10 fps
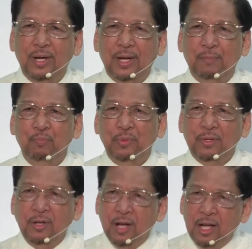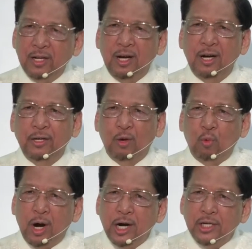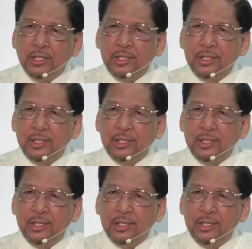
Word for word: Um, gone are the warts